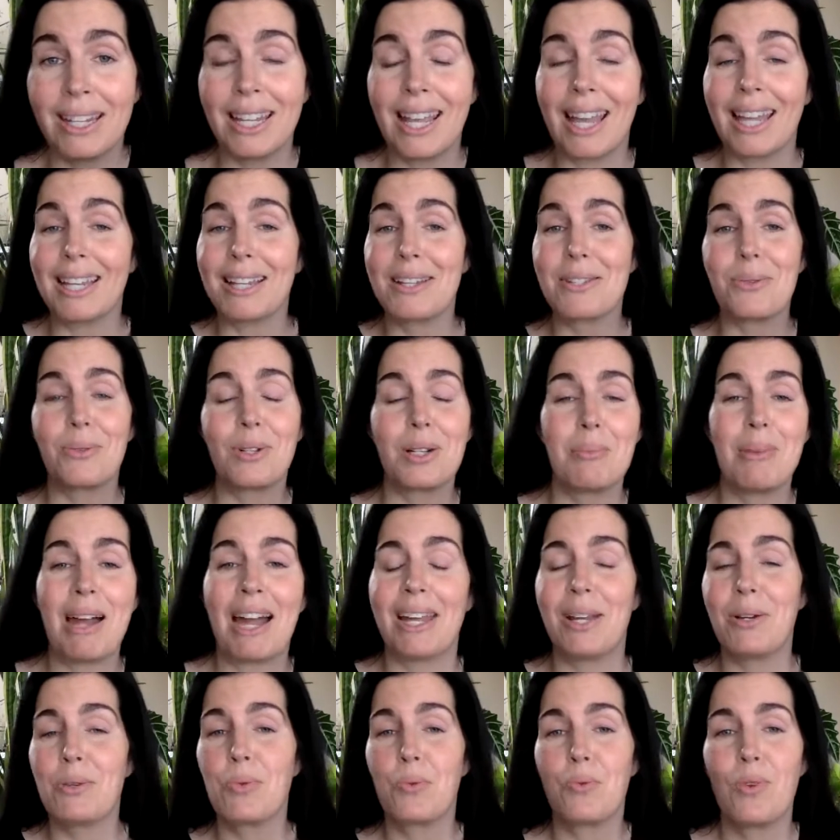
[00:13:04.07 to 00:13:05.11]
getting sort of
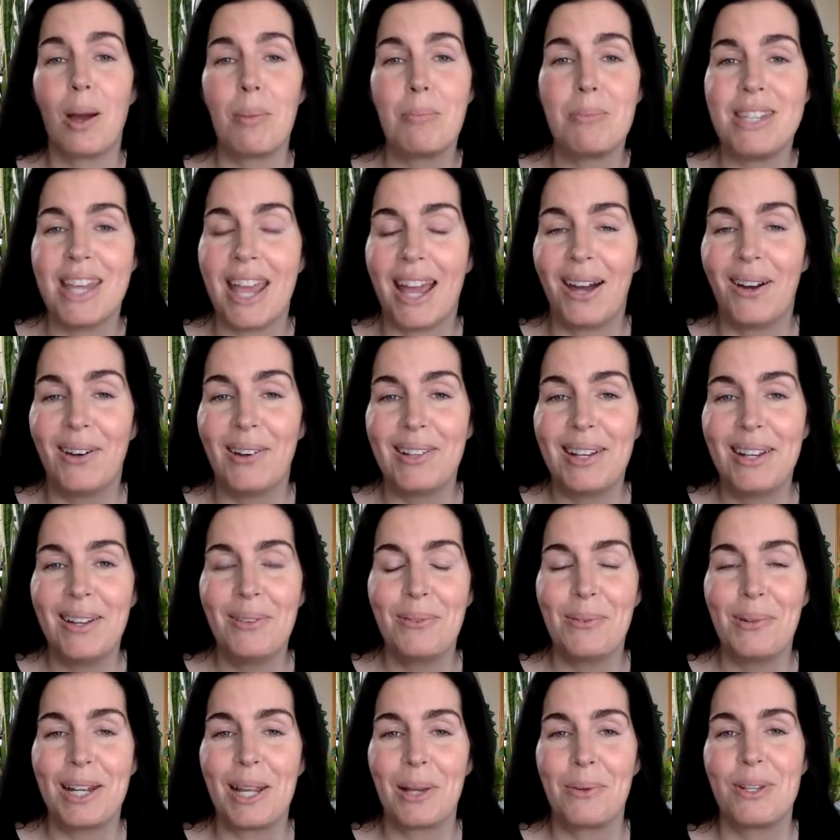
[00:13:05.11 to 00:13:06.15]
my rub down
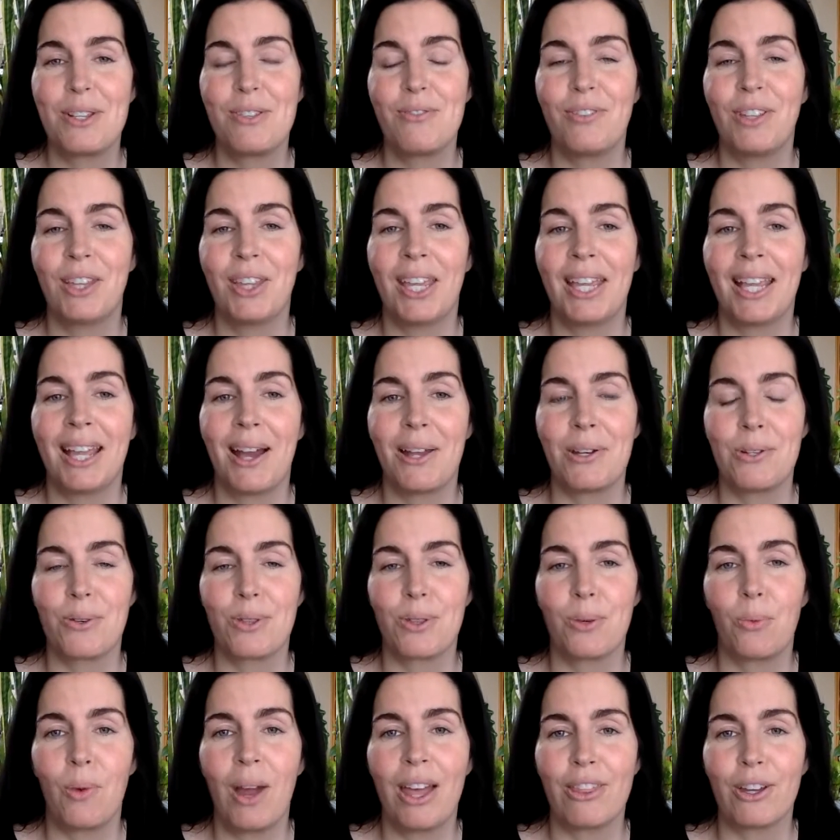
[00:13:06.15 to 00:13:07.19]
when I was feeling under
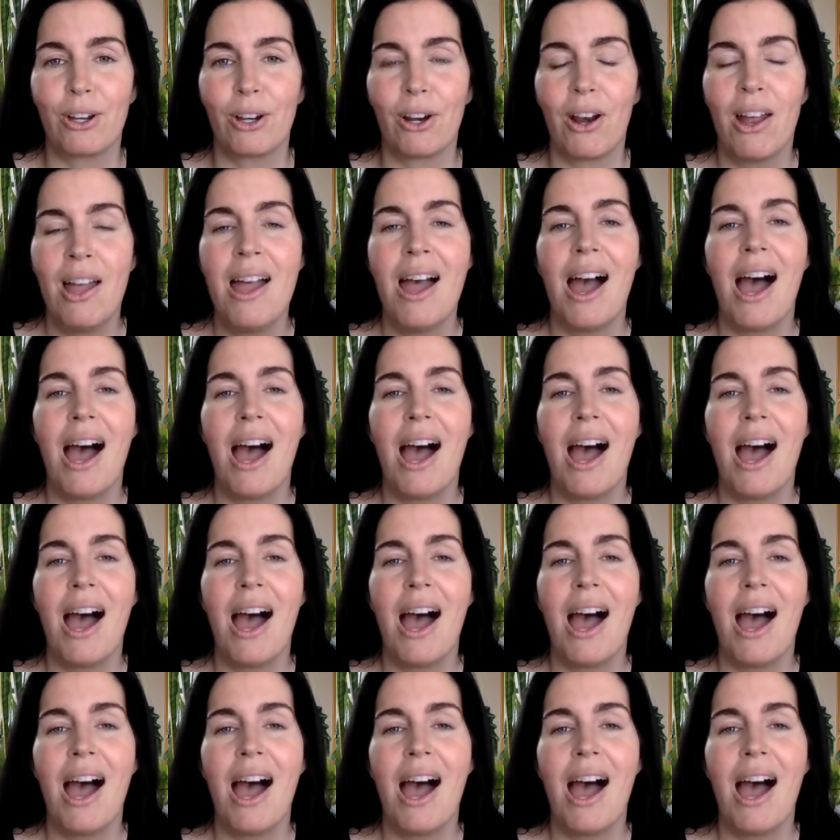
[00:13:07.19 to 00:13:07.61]
the weather.